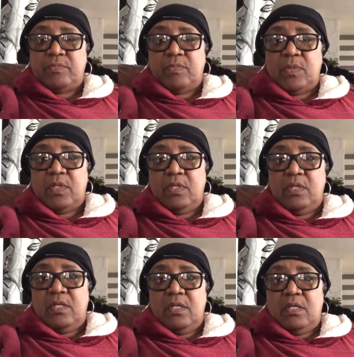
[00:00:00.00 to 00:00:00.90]

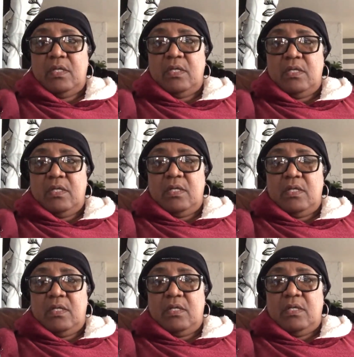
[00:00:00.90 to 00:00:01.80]

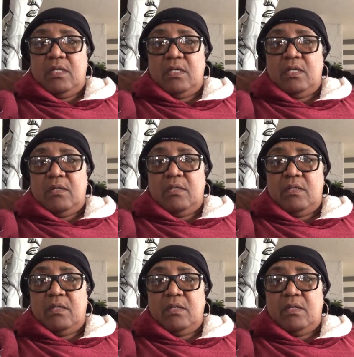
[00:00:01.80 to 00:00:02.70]

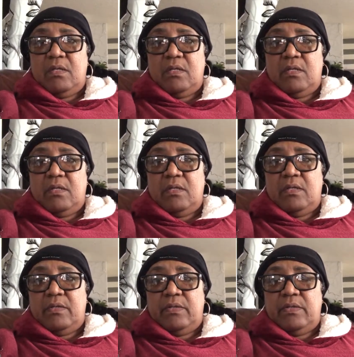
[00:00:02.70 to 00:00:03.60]

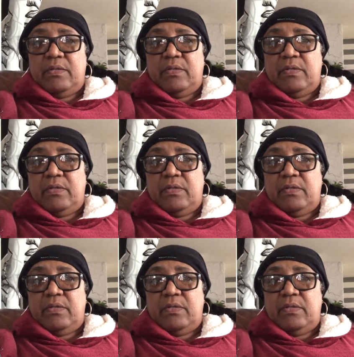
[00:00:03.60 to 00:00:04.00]
No one is speaking in this clip.